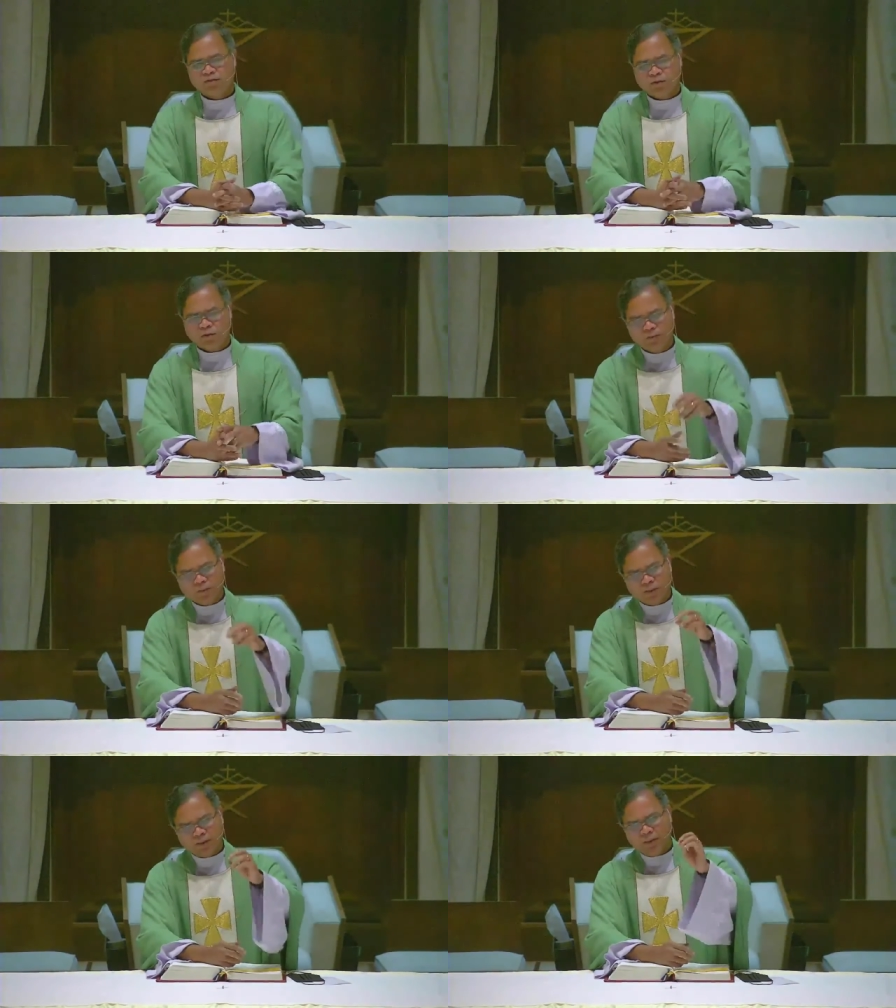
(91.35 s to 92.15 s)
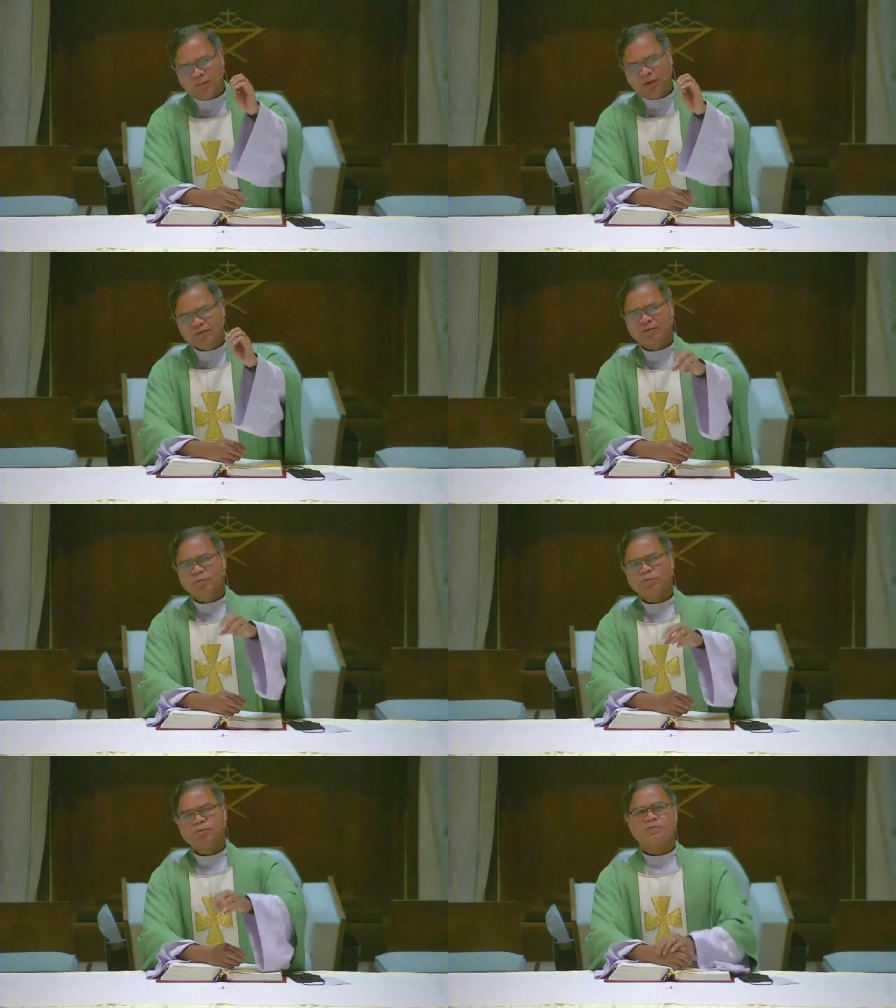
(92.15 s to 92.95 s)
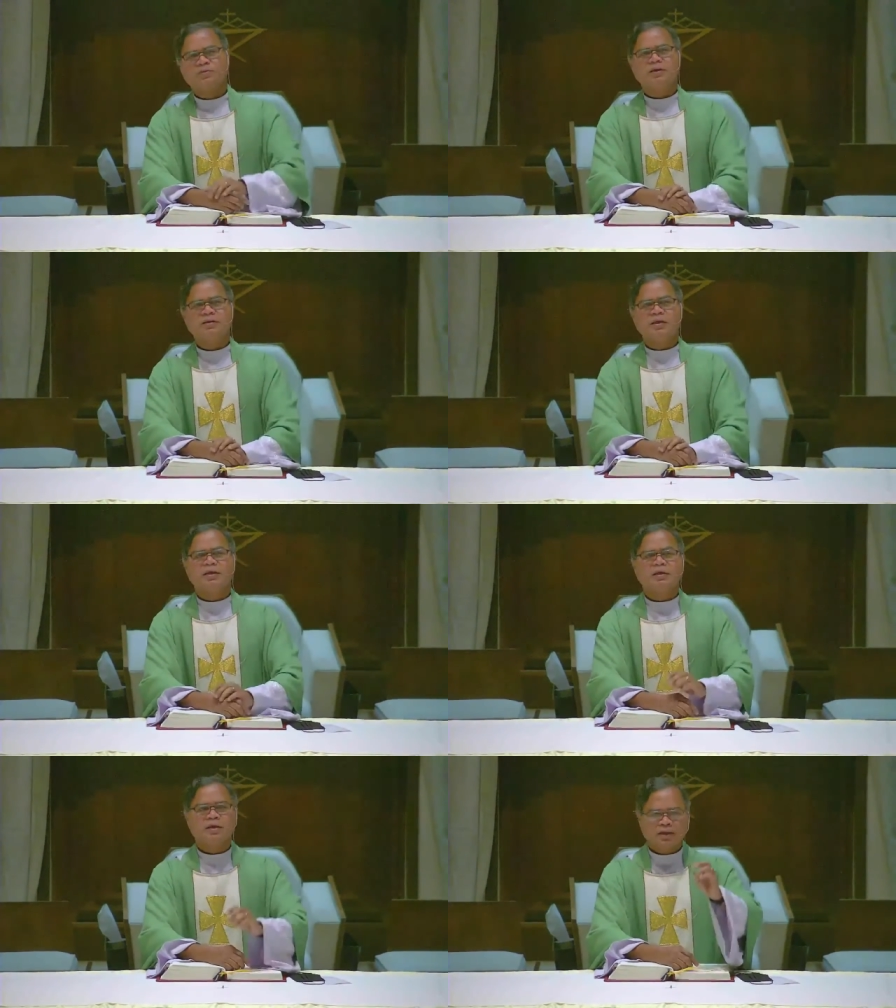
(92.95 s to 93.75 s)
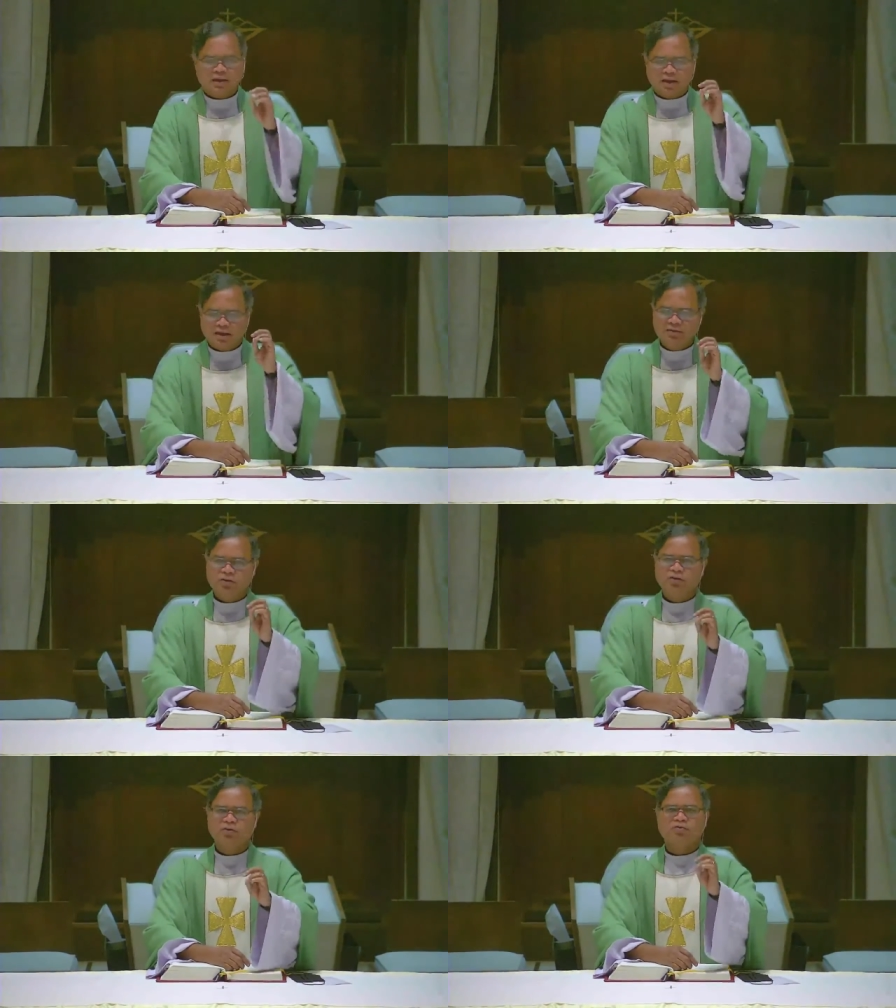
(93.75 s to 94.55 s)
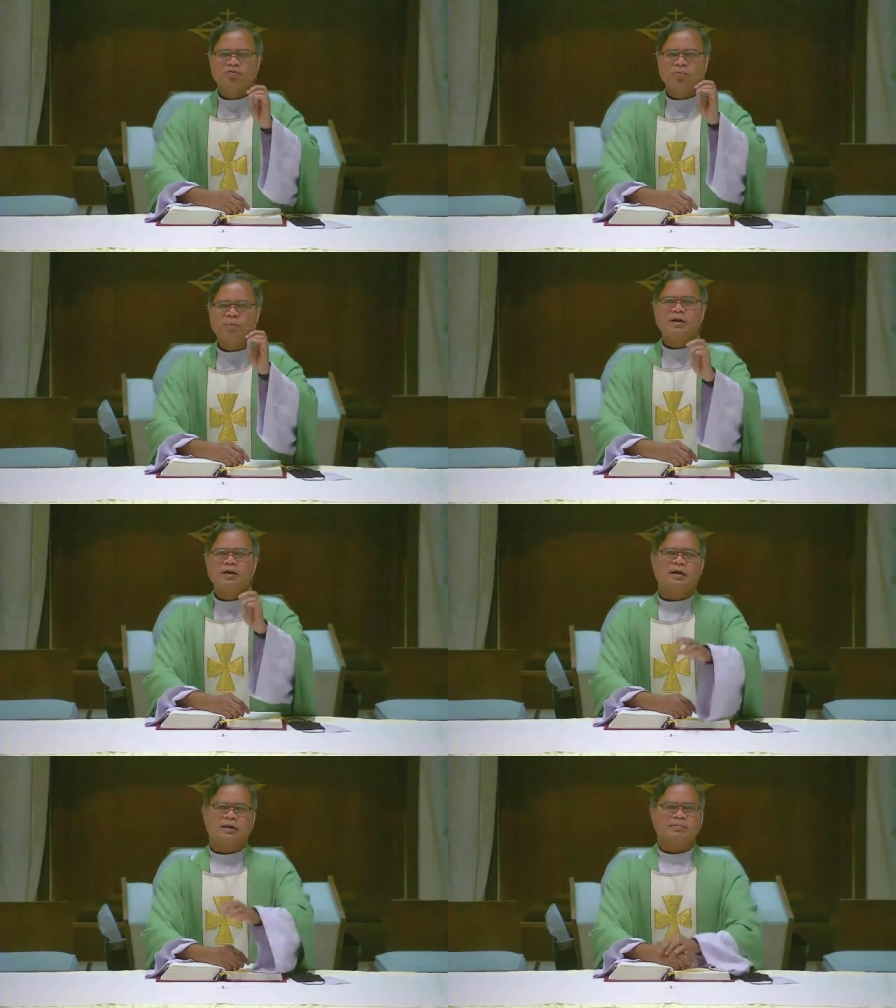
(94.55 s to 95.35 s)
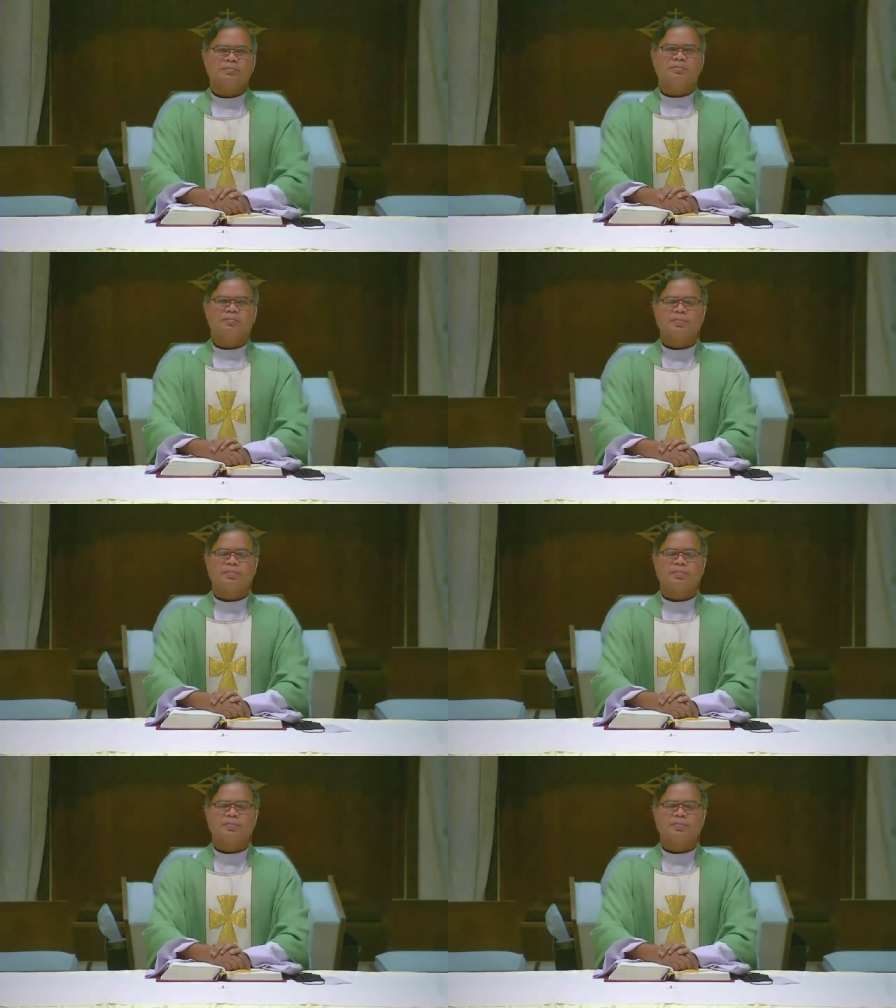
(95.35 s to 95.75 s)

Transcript: And so, the person who is hurting continues to be hurt.